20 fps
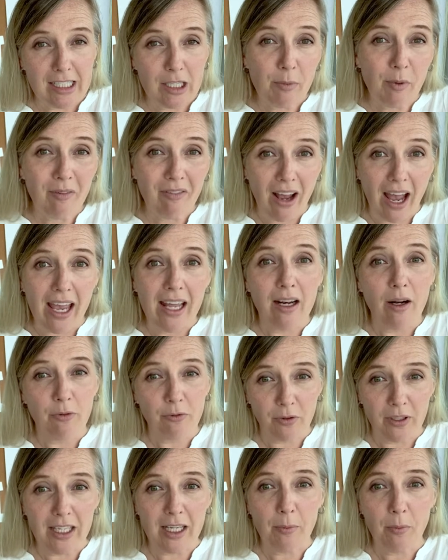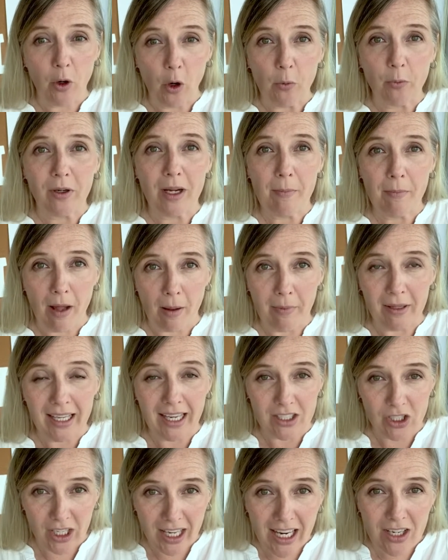to provide a free and appropriate public
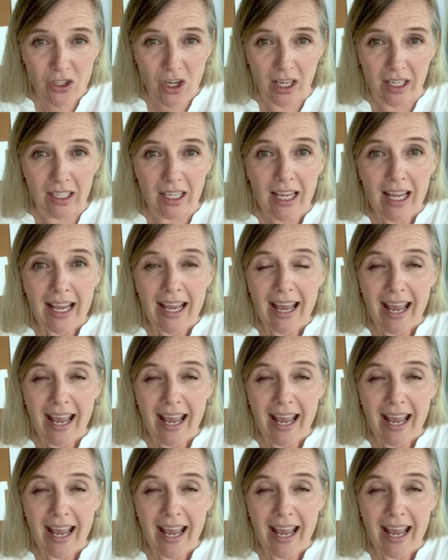education.